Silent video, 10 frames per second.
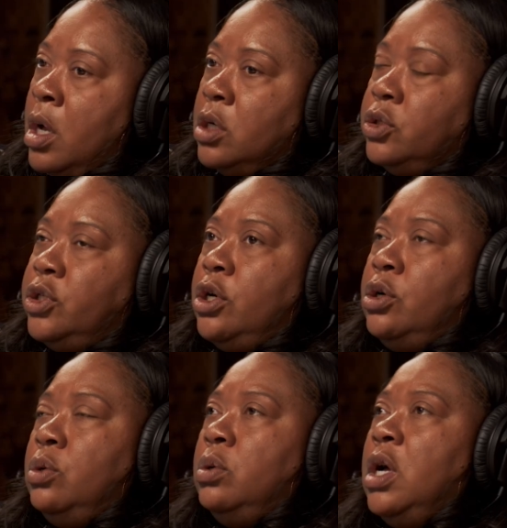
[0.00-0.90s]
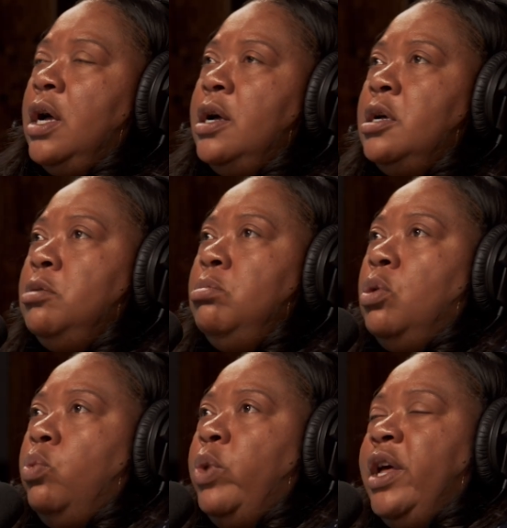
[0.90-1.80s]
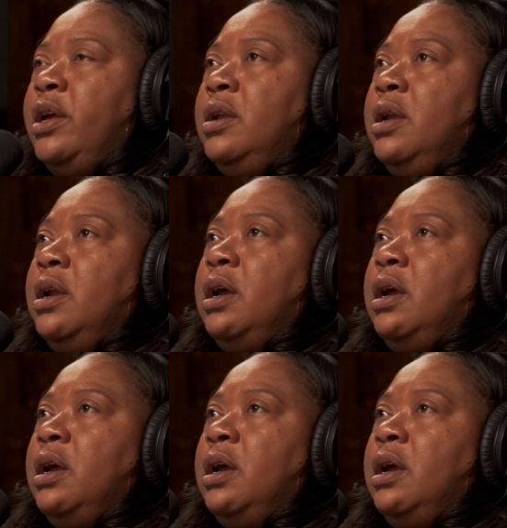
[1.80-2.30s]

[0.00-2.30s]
So when